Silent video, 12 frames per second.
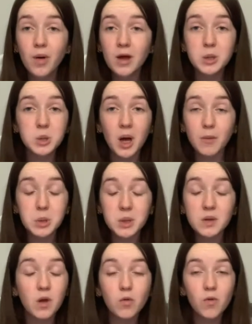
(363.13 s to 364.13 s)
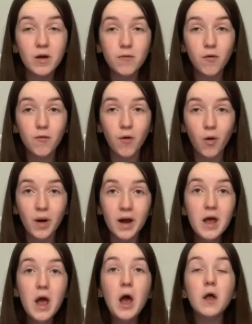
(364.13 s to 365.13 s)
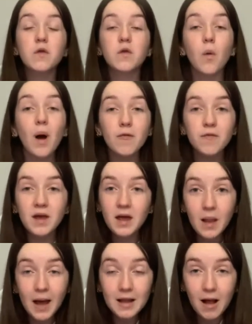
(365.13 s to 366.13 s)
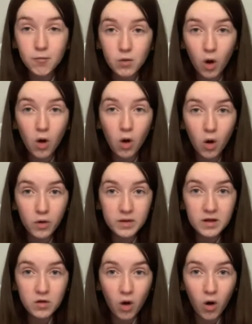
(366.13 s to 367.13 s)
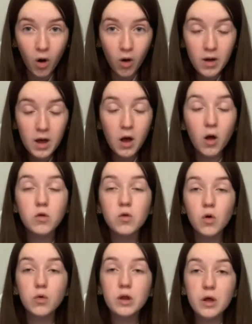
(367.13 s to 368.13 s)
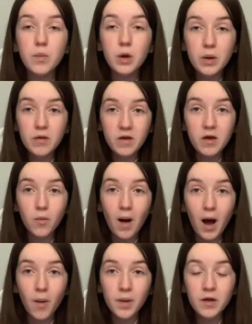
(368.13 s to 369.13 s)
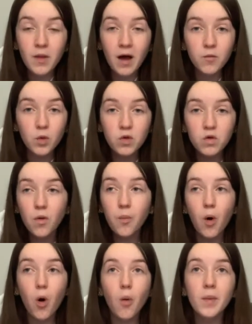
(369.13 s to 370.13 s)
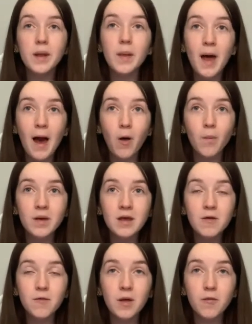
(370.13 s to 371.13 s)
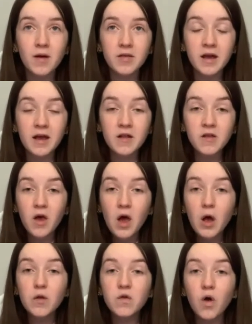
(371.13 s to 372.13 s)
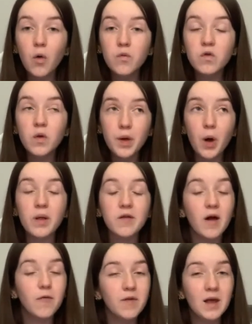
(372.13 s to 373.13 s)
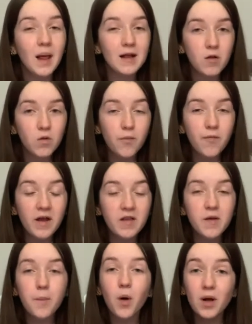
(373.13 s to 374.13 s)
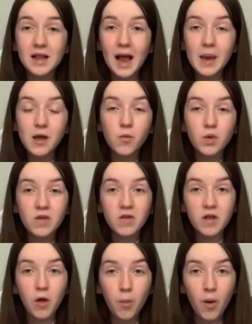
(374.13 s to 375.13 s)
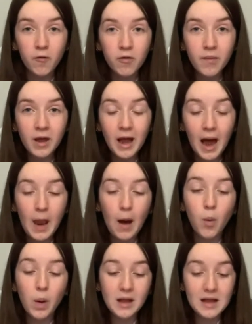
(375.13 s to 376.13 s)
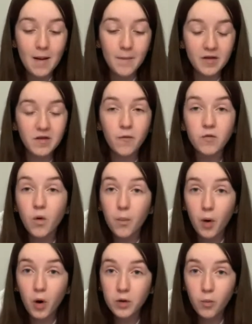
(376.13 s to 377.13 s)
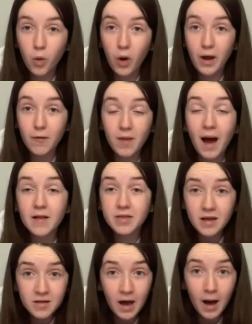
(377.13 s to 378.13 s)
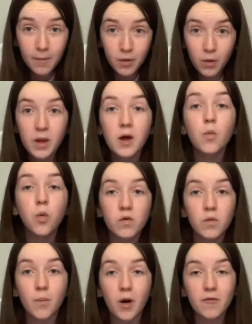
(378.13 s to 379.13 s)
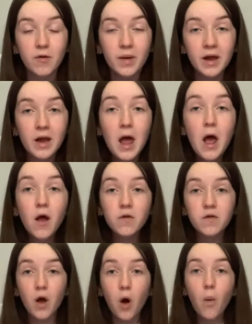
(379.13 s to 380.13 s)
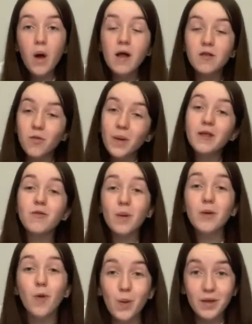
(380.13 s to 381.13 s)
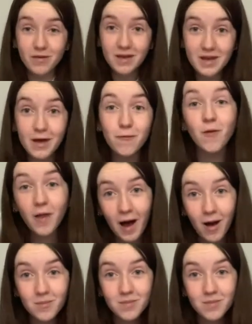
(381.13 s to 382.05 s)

It's, I'm just so grateful for it. So I feel like I've got already got a good community around me that would support me and help me even if I did. So to be honest, I feel like I could face it, but again, it would still bother me. And I want to get myself to a point where if that did happen, it wouldn't bother me. So 2021 is the year for that.